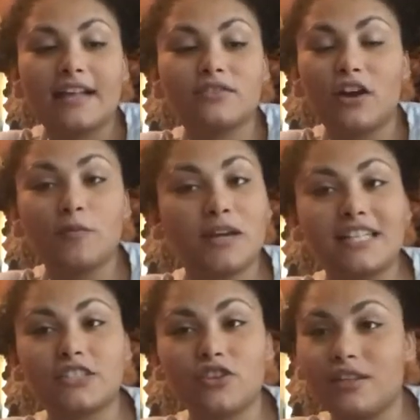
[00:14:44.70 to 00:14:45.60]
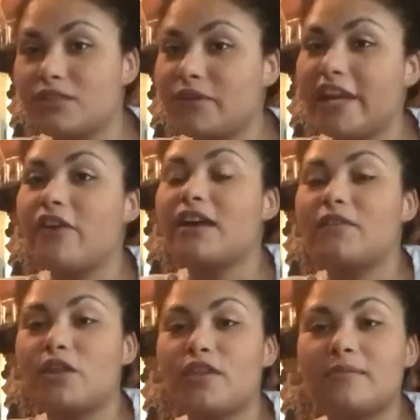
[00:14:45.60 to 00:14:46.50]
So I hope you guys enjoyed this video.
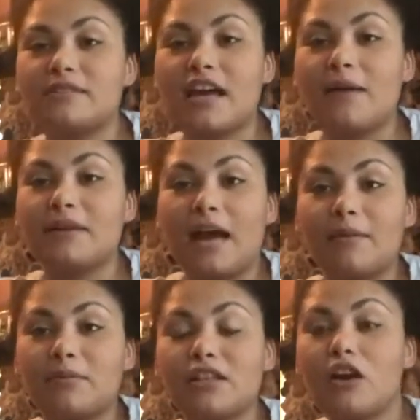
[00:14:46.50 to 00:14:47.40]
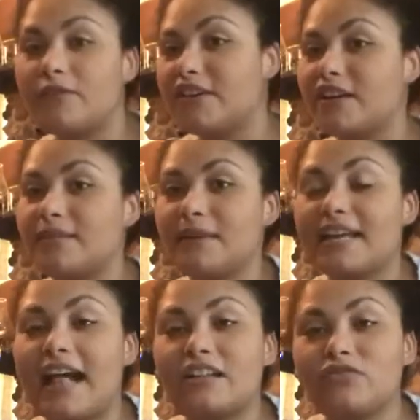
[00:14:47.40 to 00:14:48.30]
Give it a thumbs up. Comment below if you're going to be
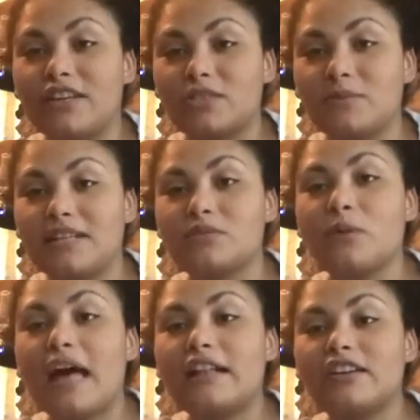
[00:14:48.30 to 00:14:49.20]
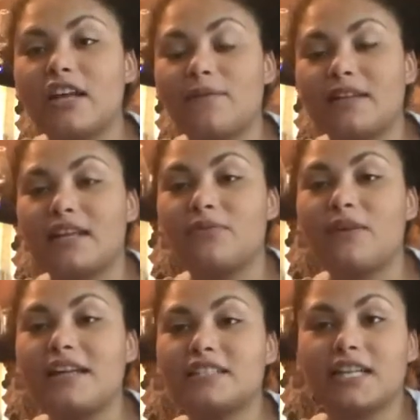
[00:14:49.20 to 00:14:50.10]
a college freshman as well or you have any
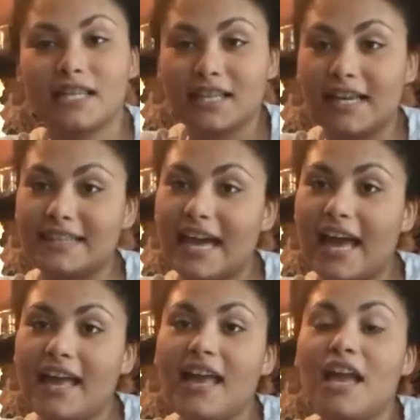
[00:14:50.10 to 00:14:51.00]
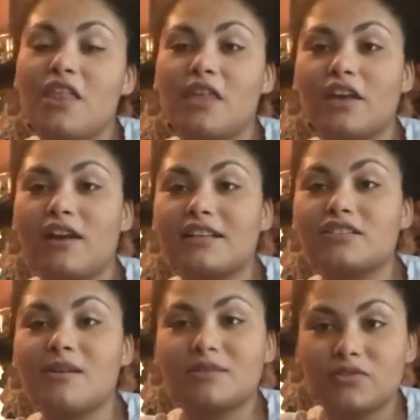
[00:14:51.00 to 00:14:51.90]
advice or anything like that. Thank you guys
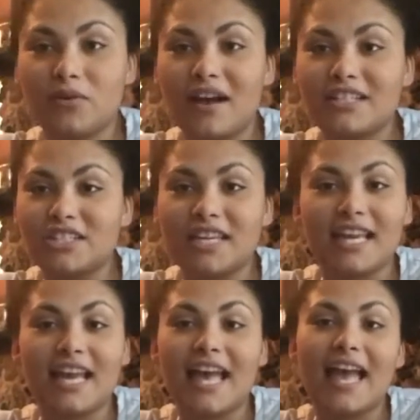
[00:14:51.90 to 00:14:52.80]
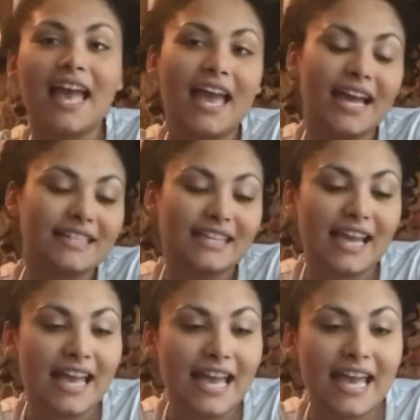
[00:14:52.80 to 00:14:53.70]
so much for watching and
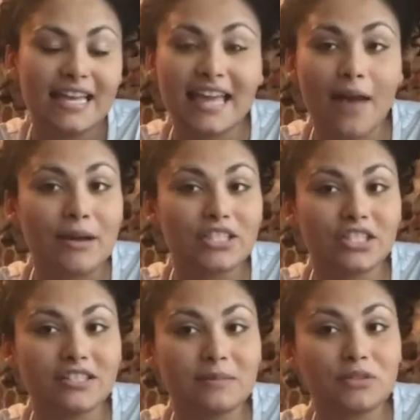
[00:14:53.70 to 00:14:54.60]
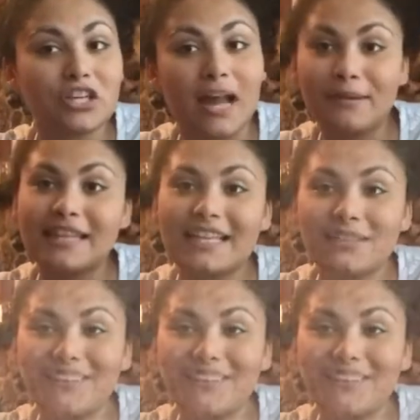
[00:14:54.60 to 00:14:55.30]
yeah, make sure to subscribe and like the